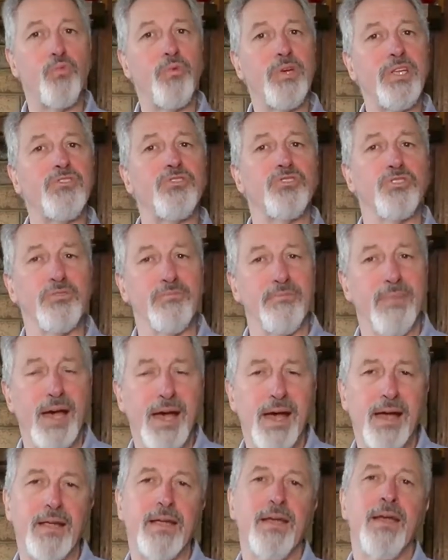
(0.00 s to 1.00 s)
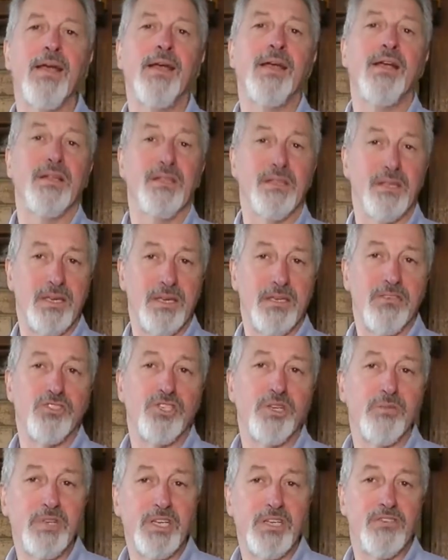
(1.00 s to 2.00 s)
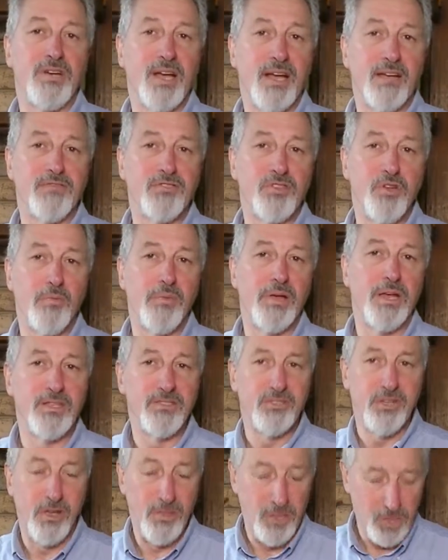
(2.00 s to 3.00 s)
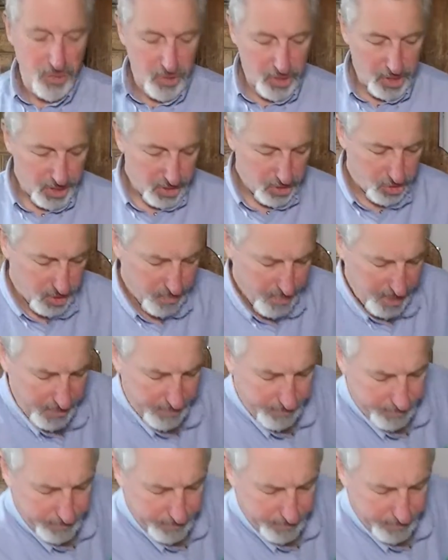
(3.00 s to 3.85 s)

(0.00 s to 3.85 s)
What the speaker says: which to mark the Chimney Draught Stopper so that you can trim it,